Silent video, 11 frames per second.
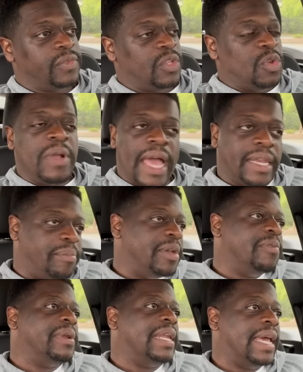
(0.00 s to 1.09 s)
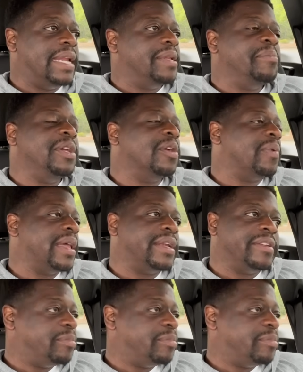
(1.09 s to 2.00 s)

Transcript: You got to be related to be a relative,